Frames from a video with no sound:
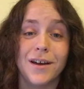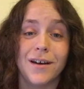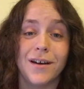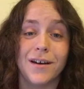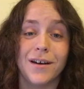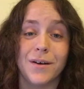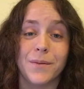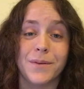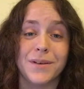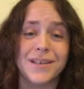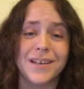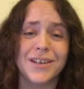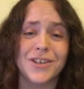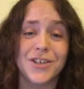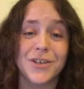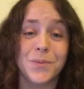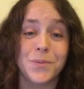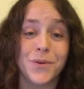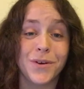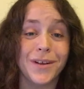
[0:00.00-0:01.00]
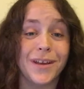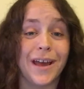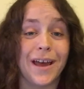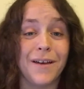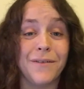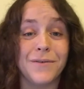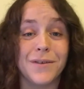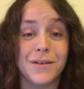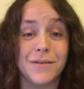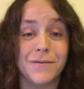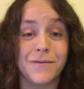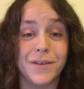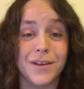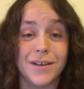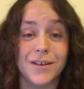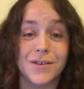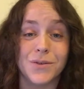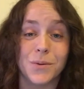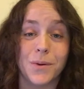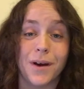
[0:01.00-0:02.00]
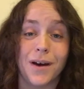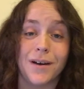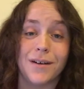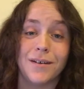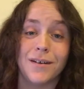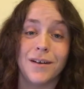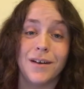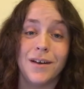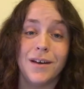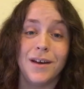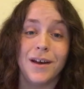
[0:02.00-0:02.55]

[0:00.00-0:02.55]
It's actually a pretty hefty fee as well.